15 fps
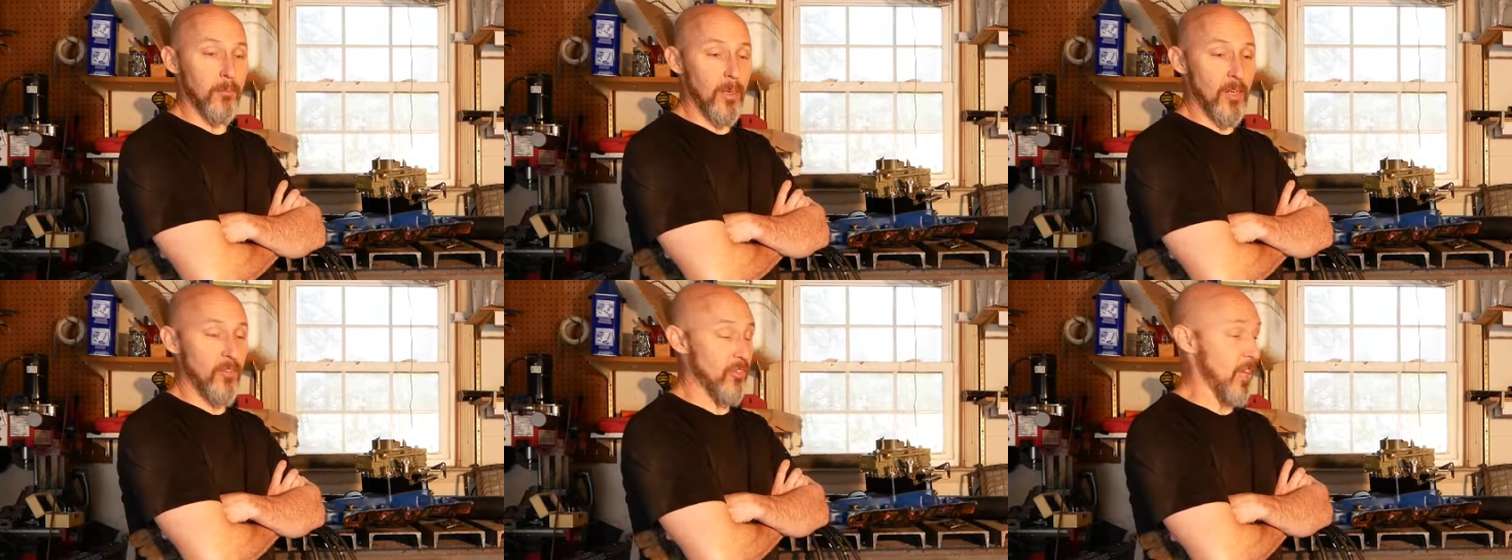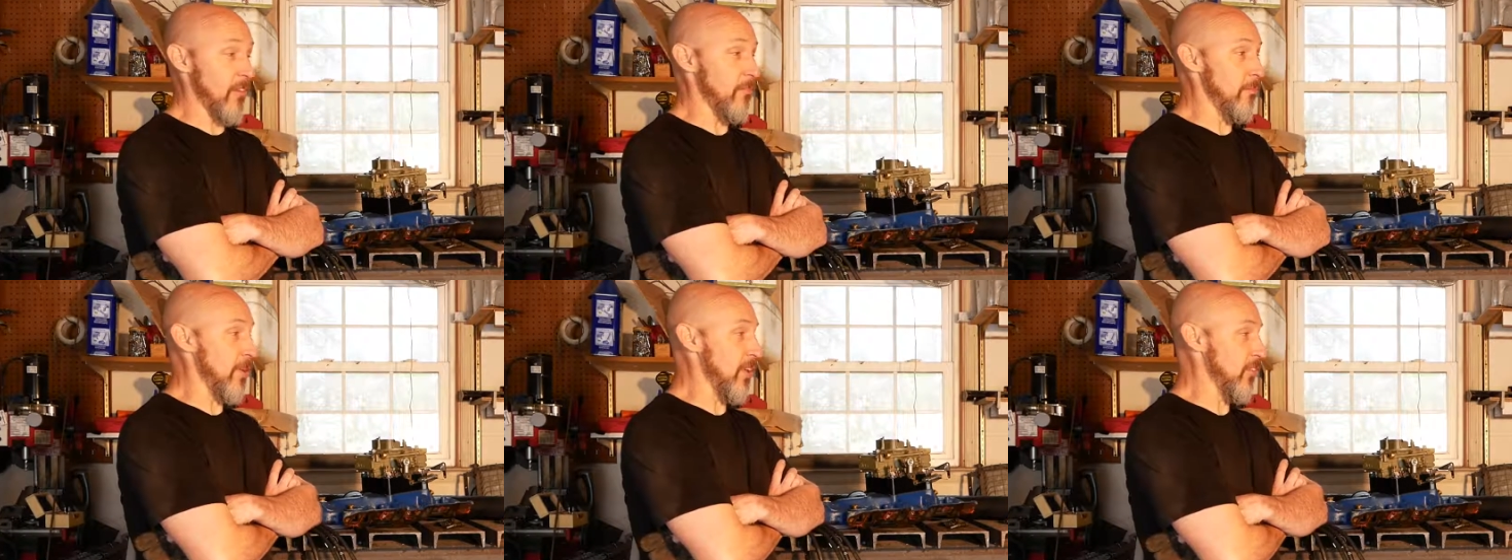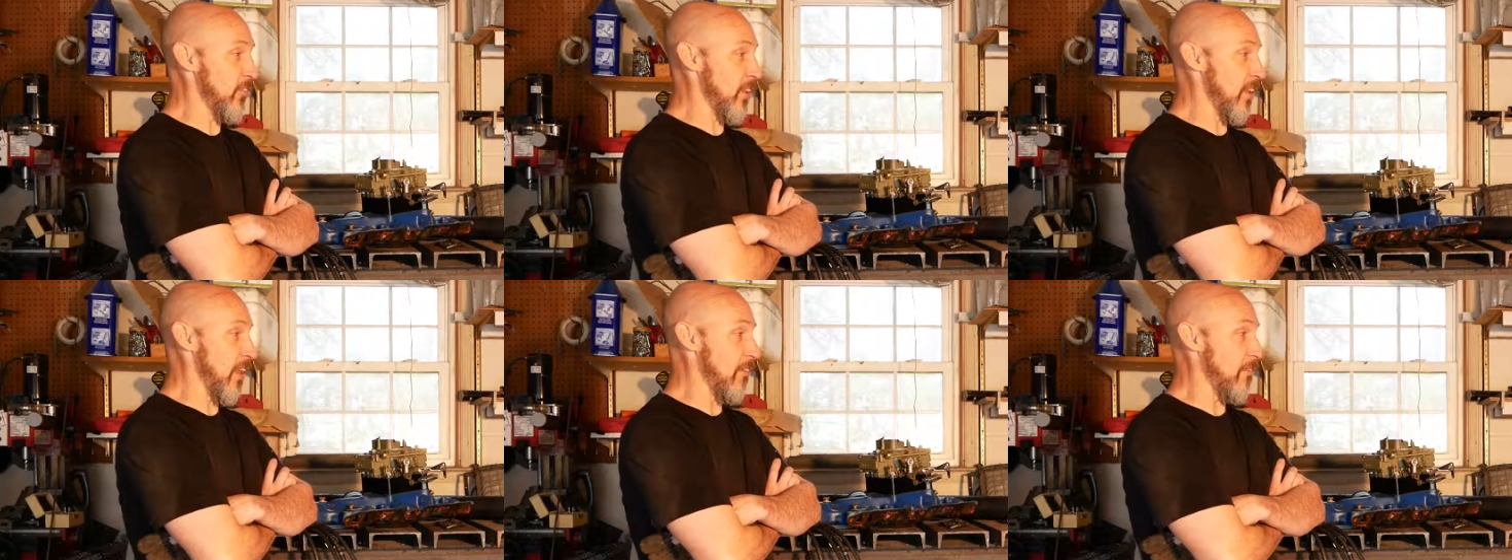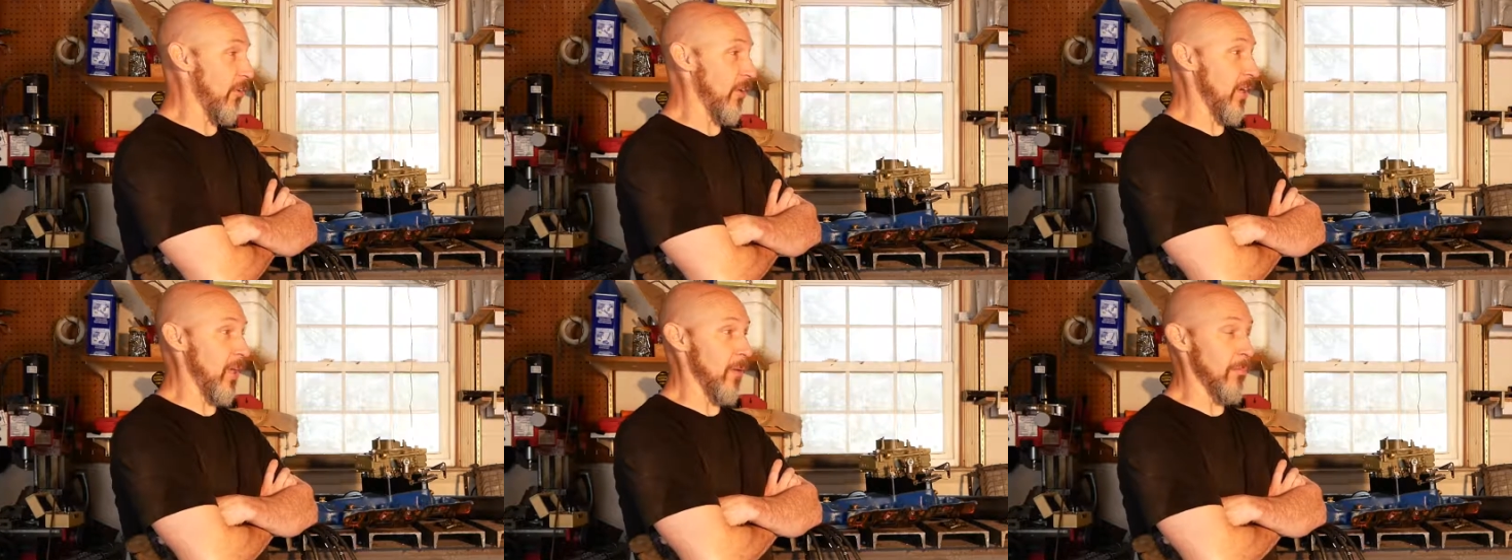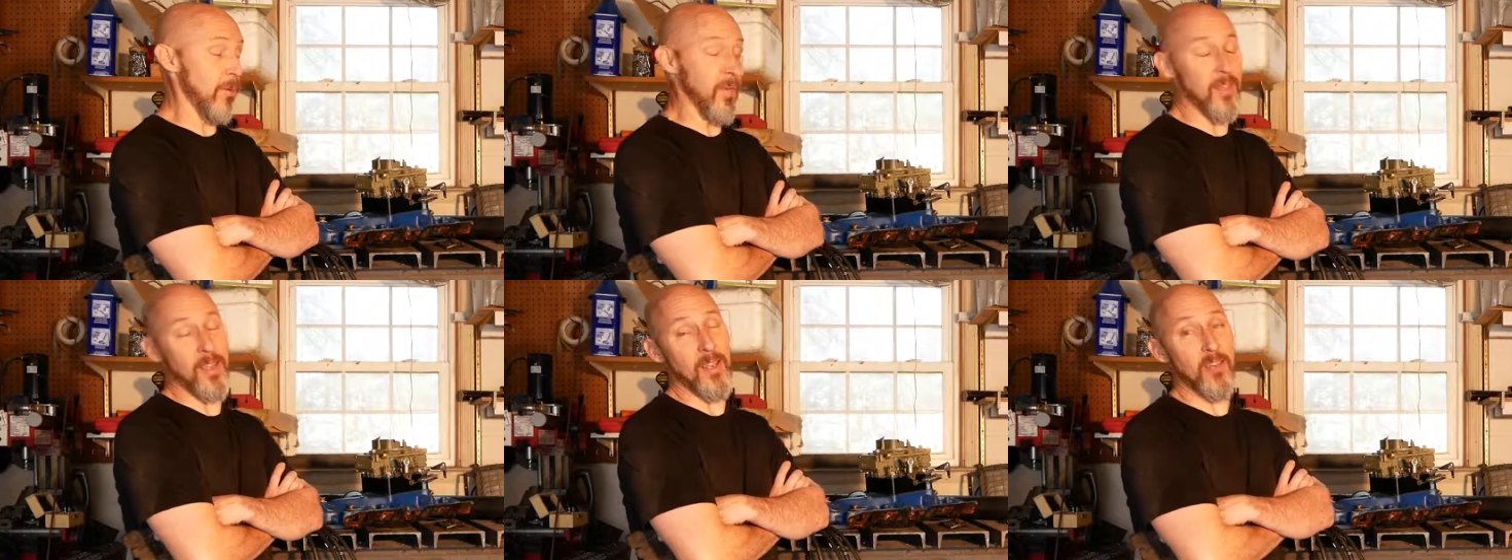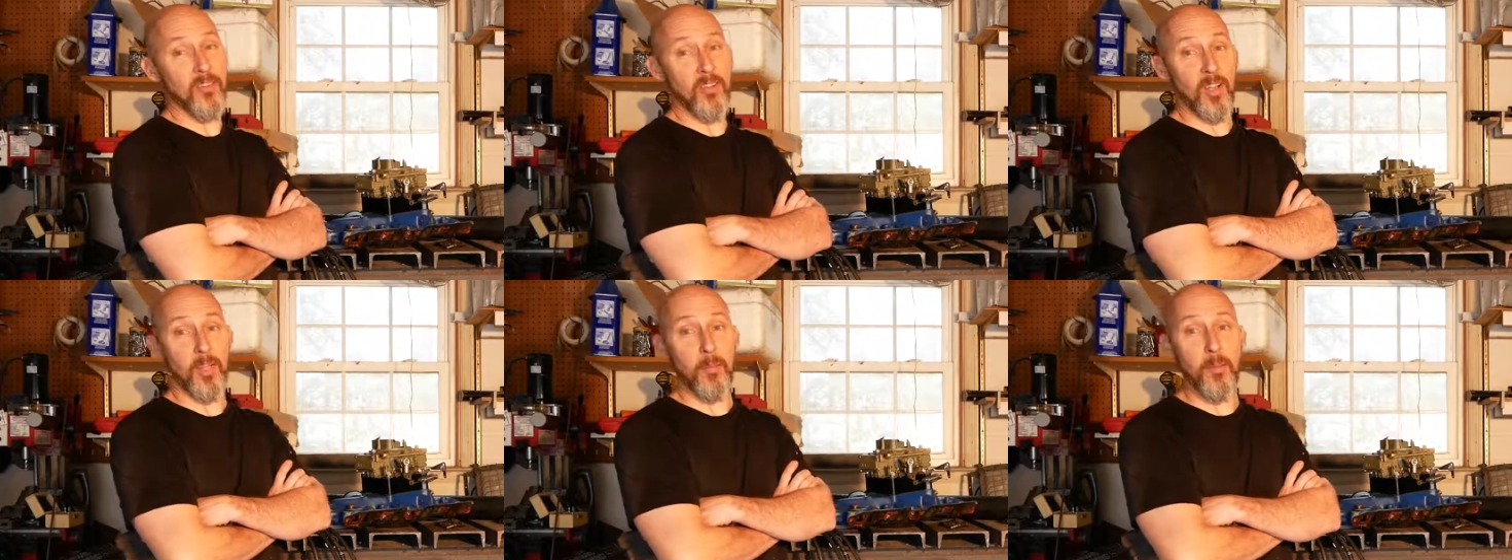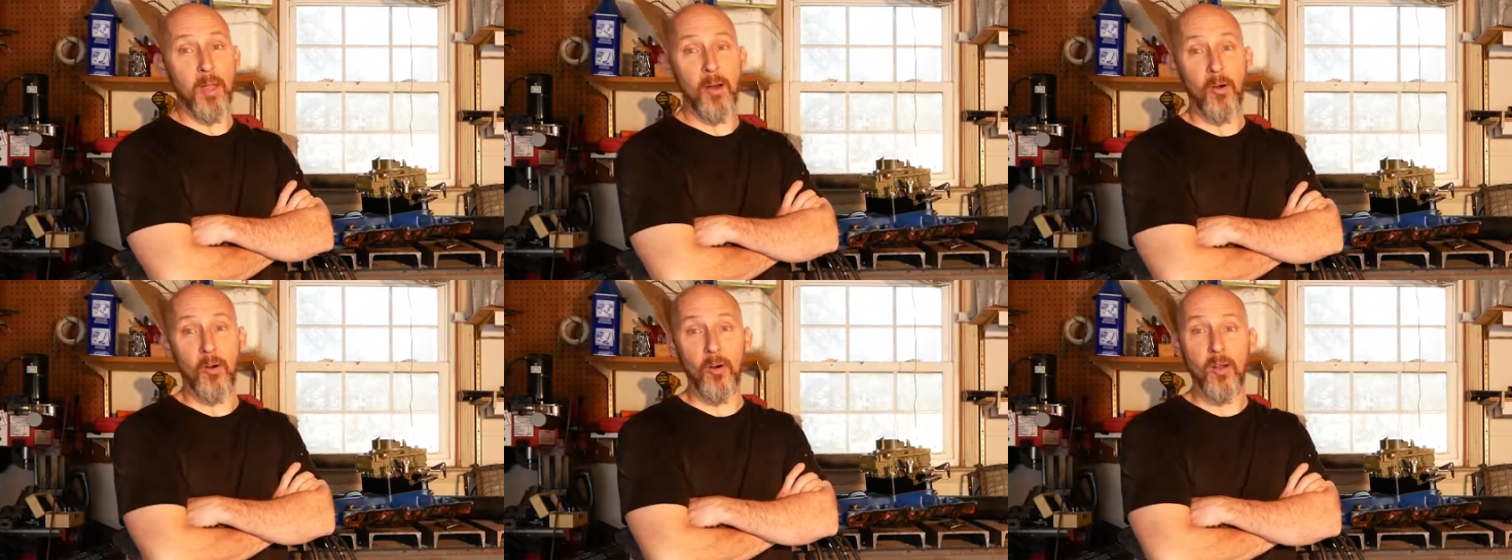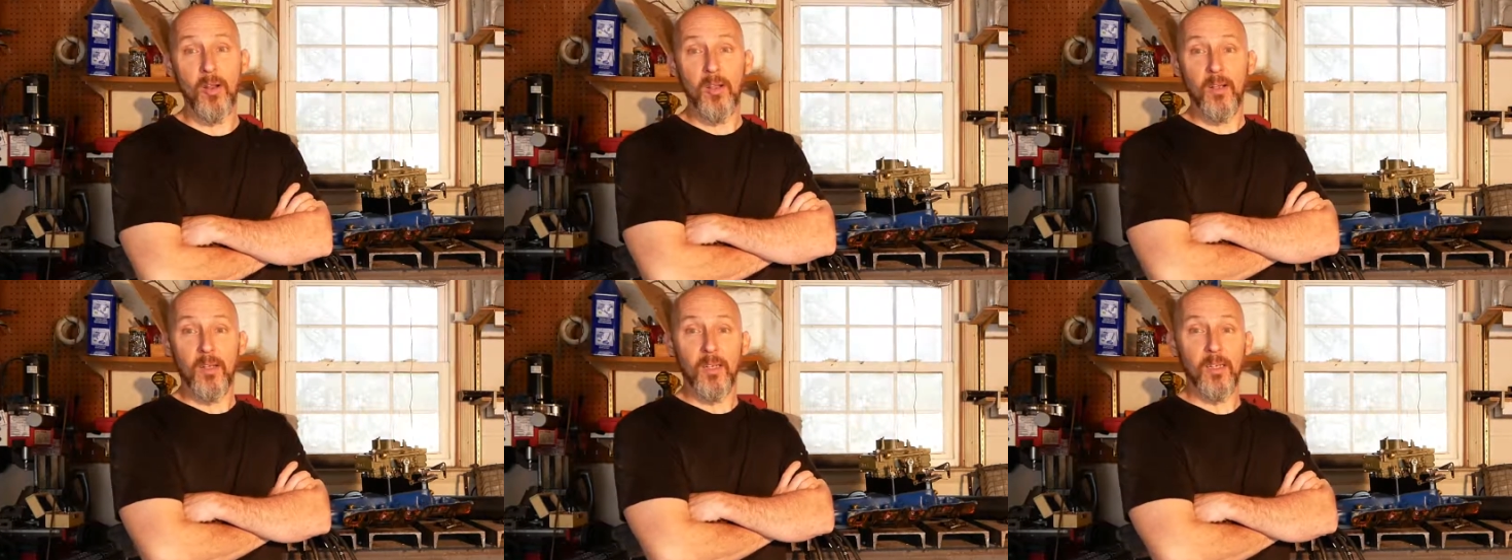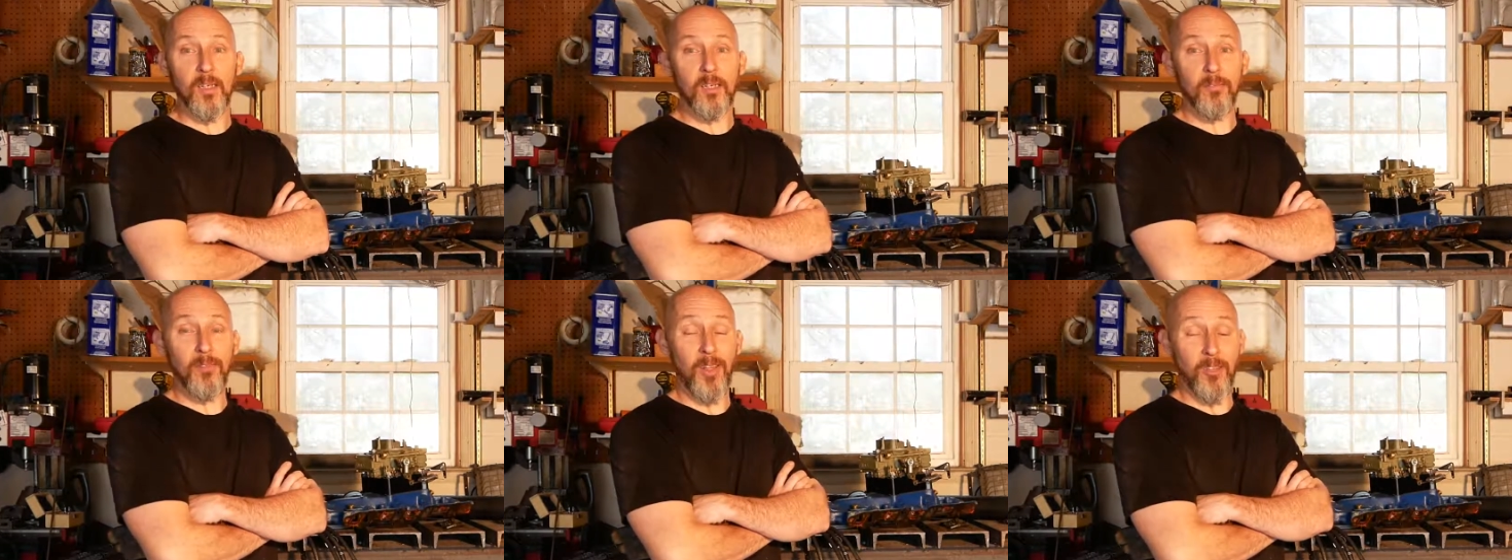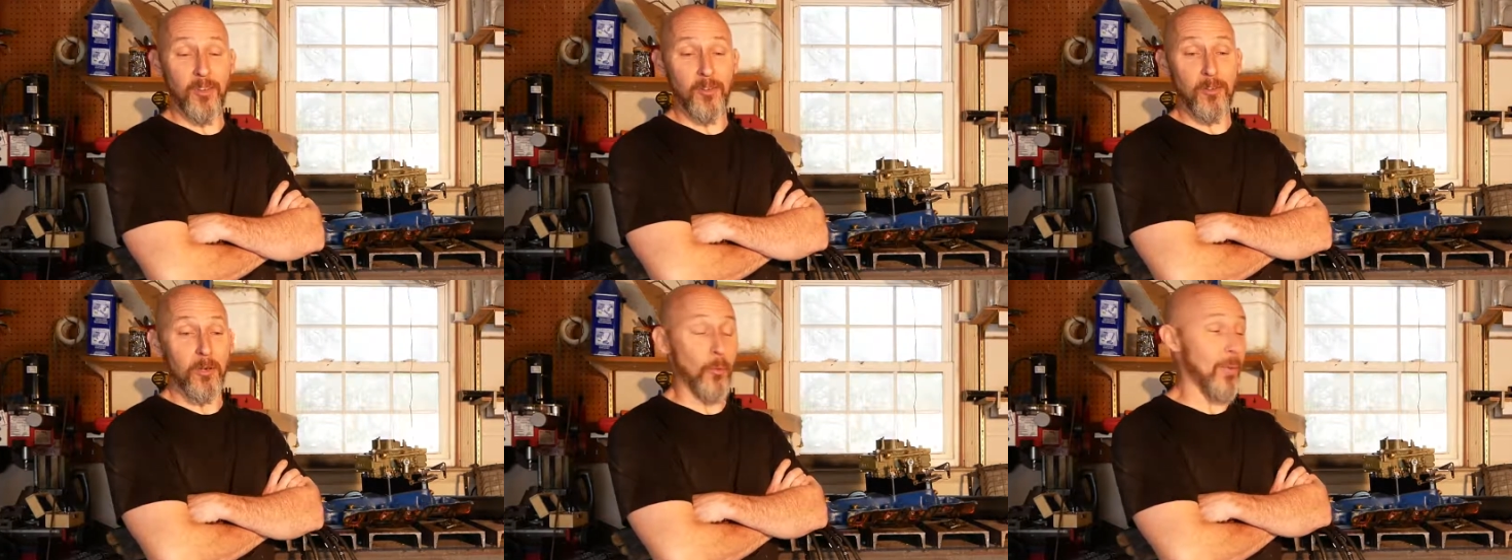I just haven't managed to get that far yet, but in the end it's not going to matter. No